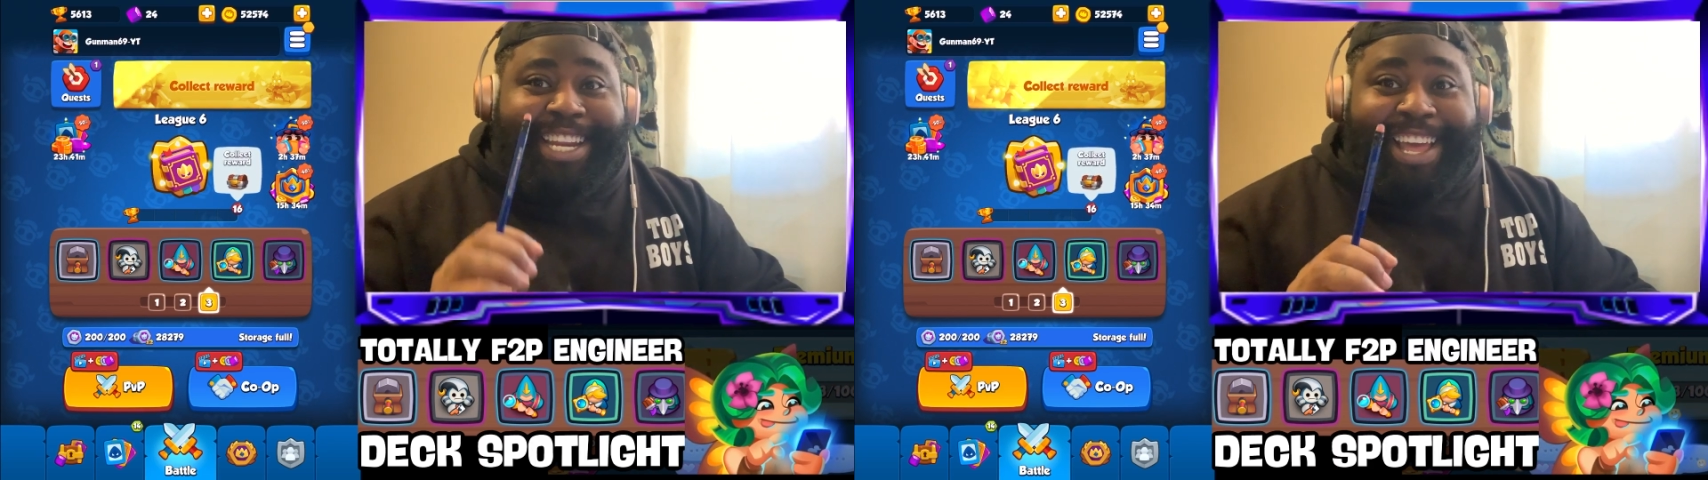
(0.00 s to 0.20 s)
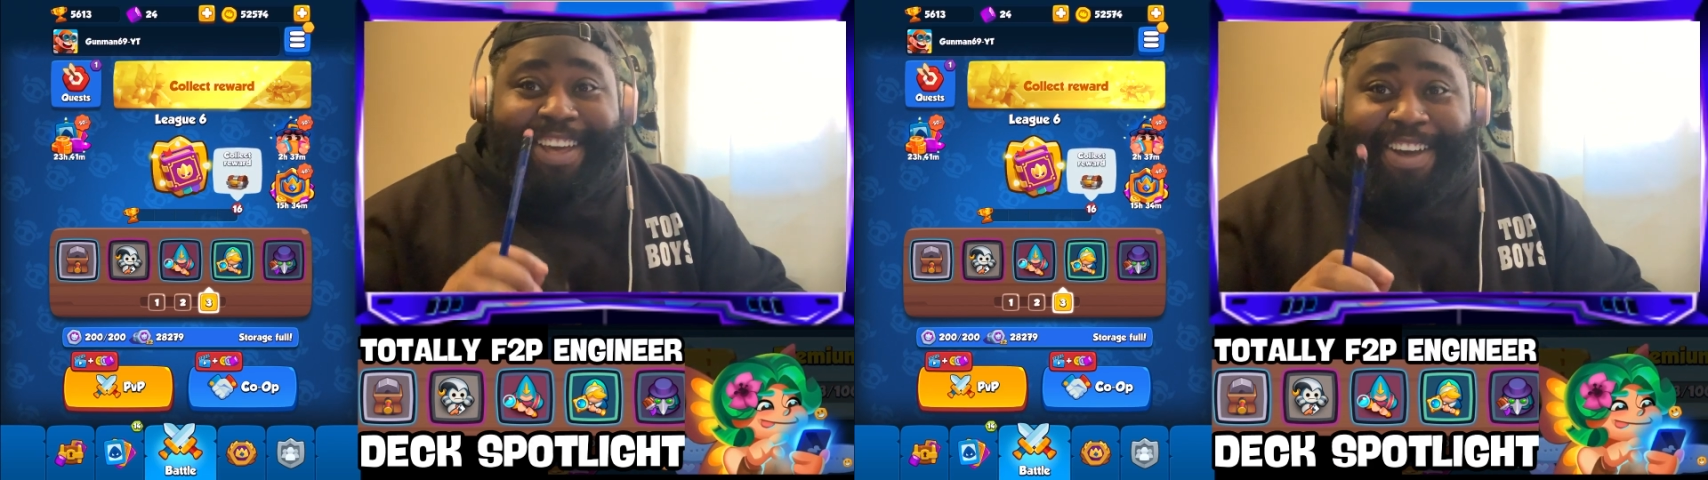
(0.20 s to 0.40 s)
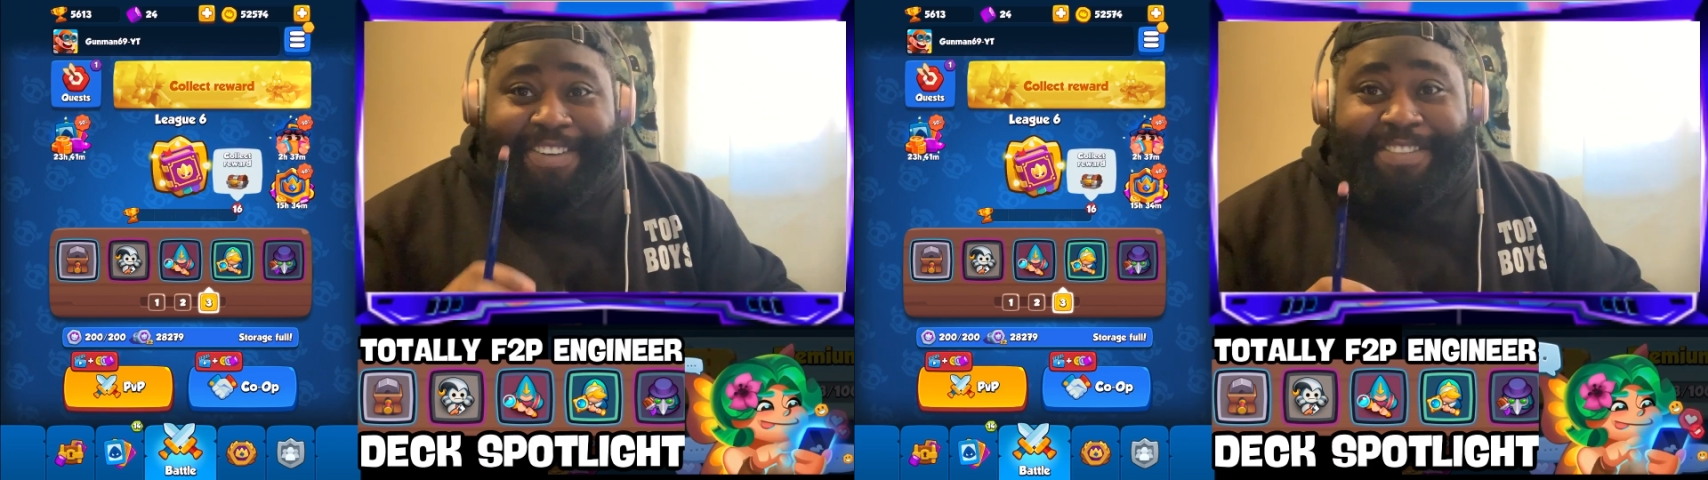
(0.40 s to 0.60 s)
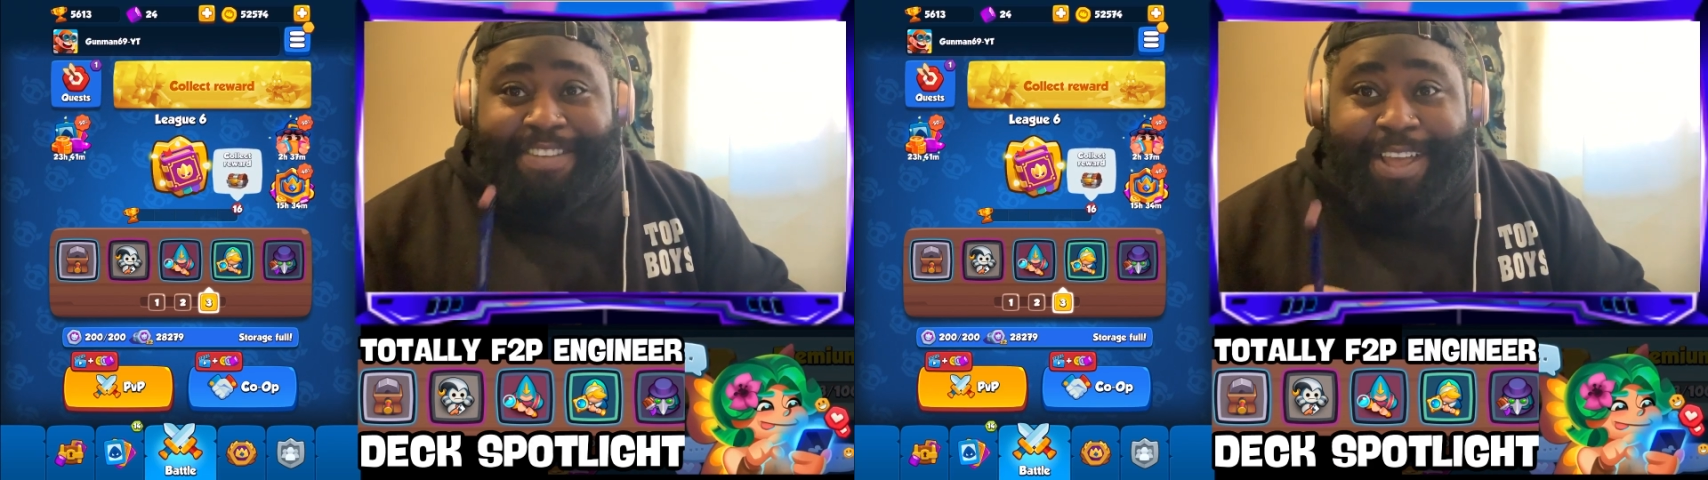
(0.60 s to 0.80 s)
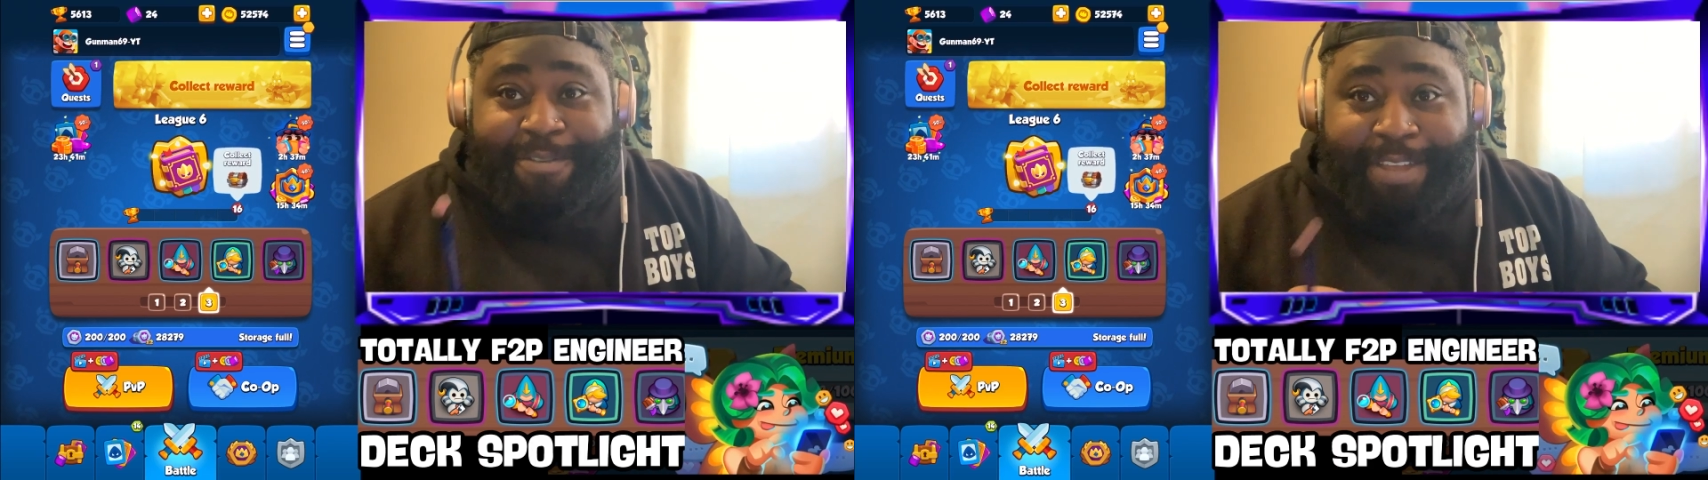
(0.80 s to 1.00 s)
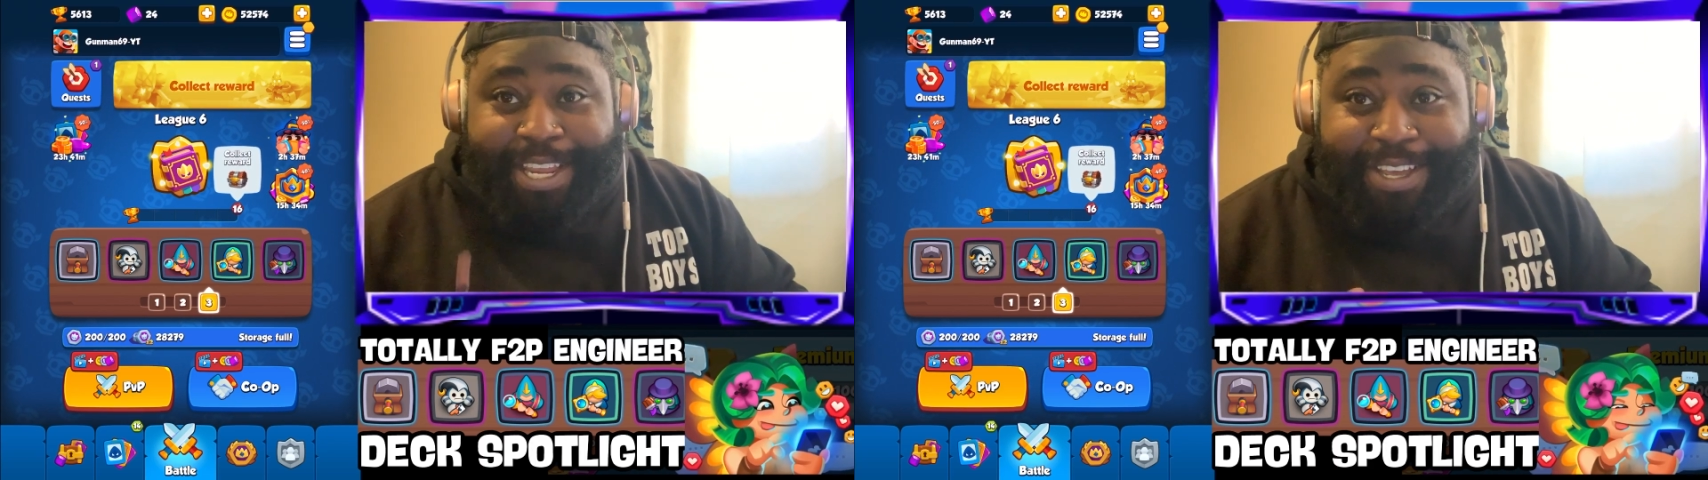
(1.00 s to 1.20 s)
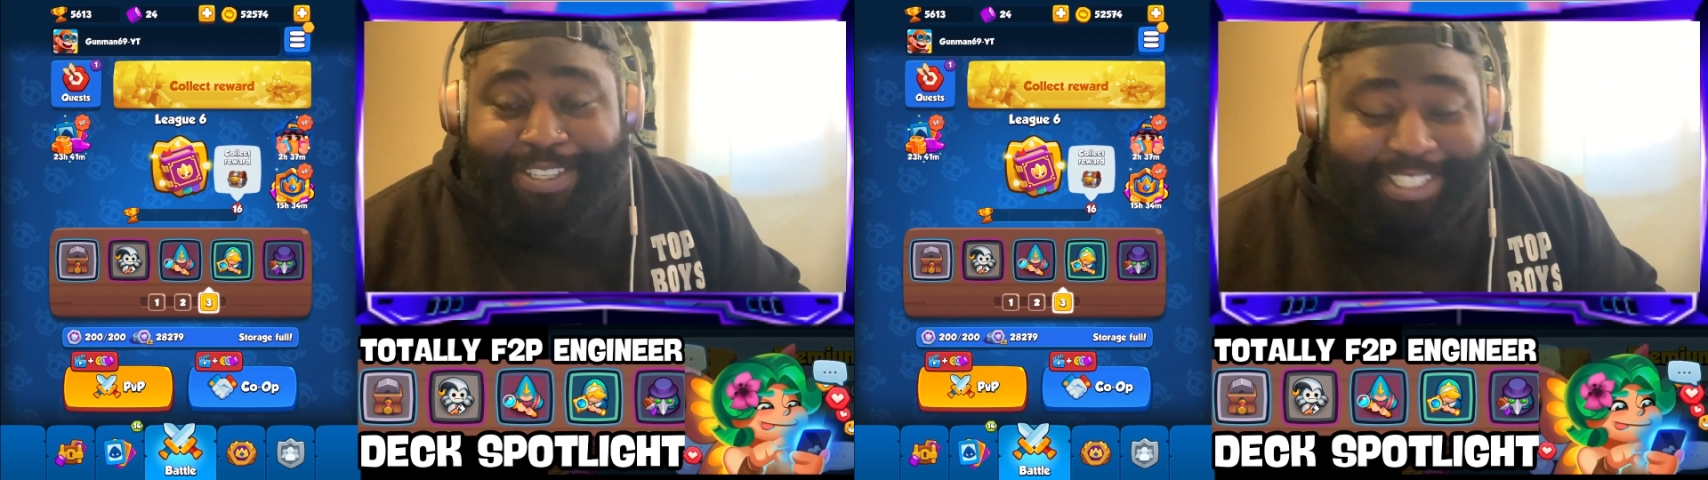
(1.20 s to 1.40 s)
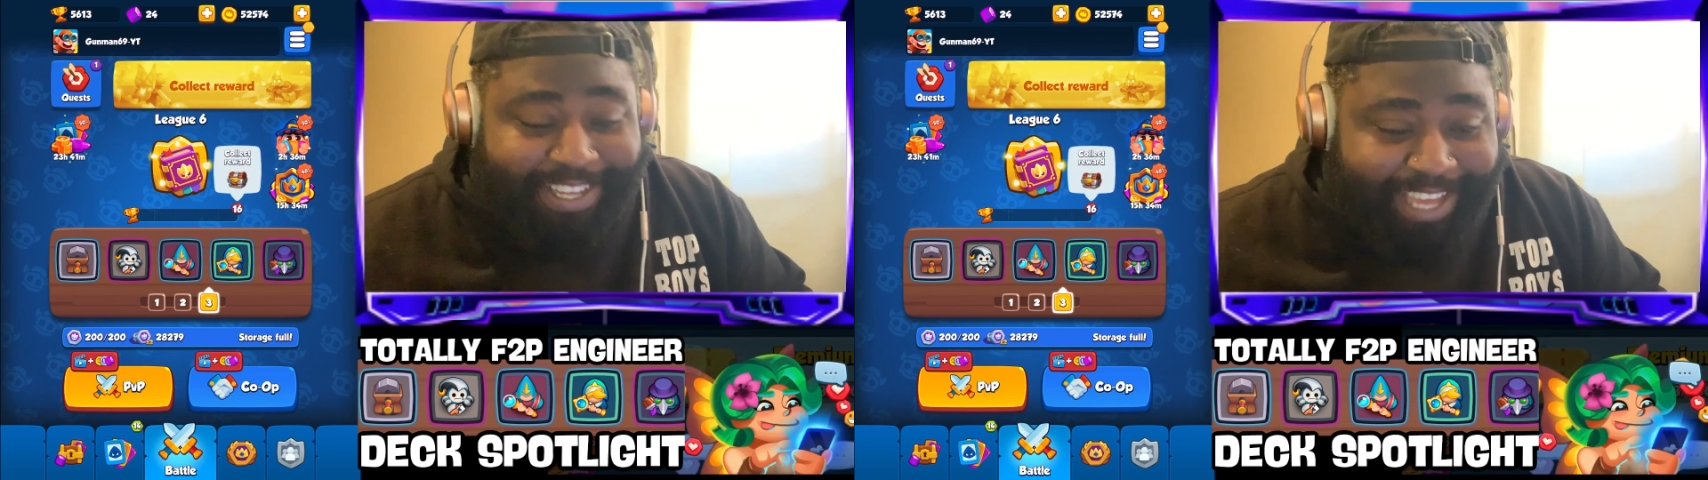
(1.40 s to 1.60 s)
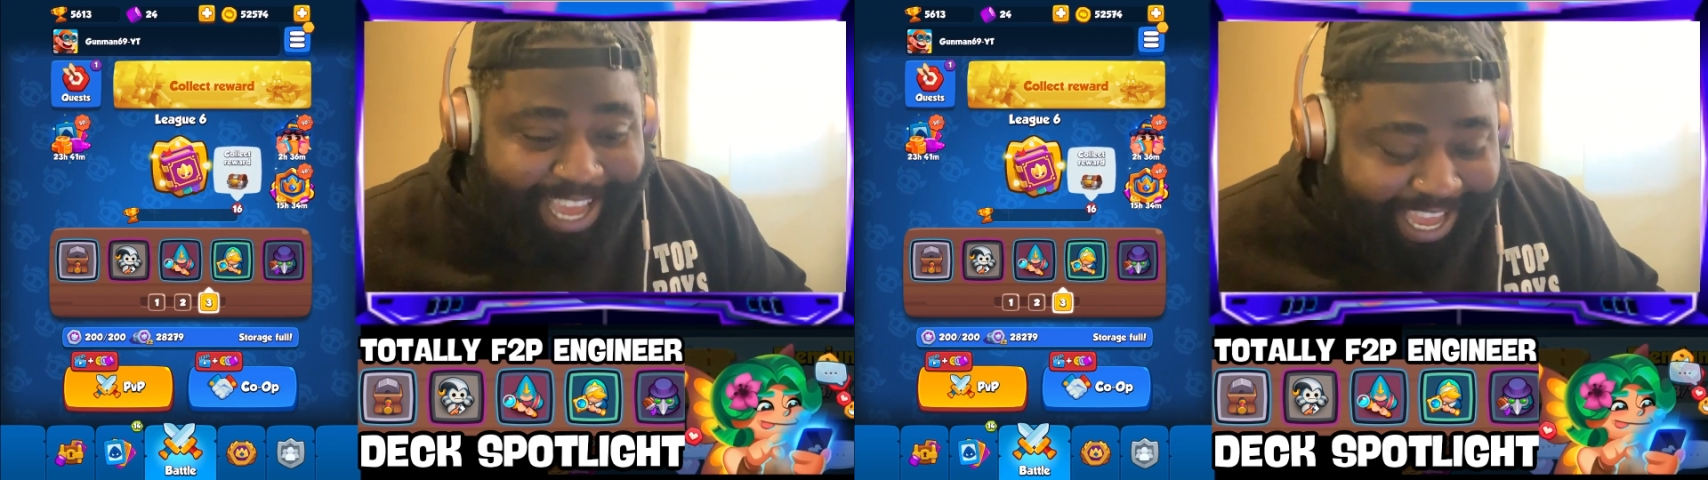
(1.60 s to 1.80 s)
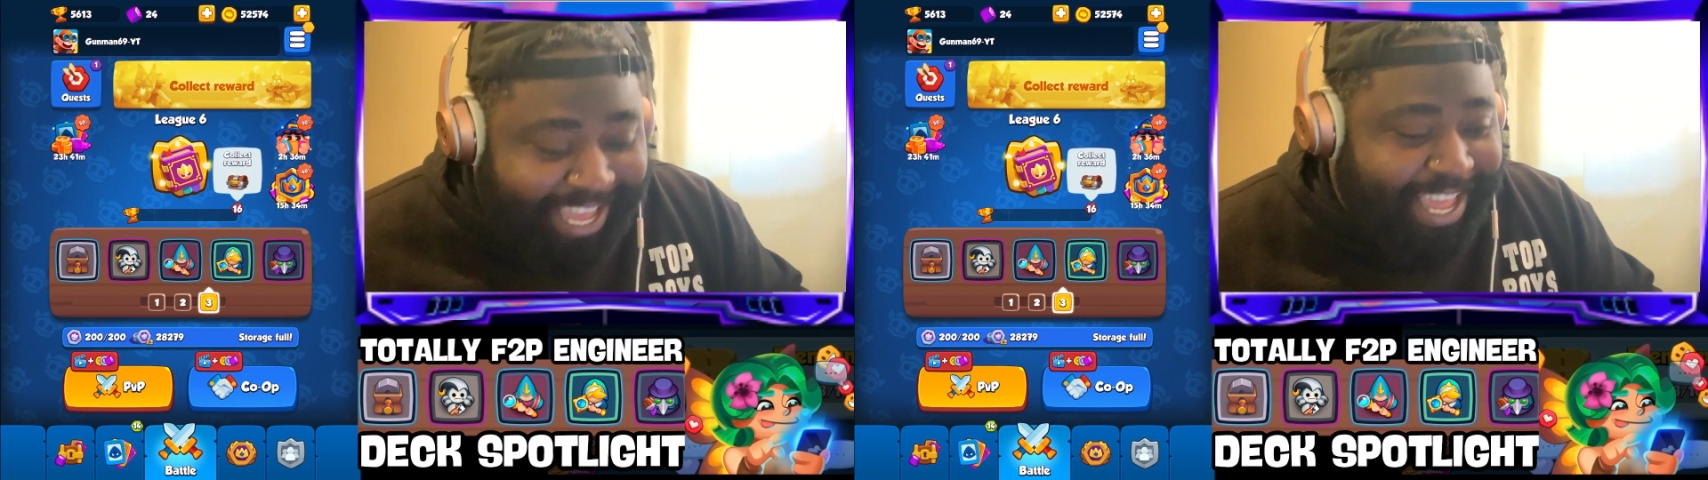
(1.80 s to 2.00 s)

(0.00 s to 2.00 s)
of videos, okay?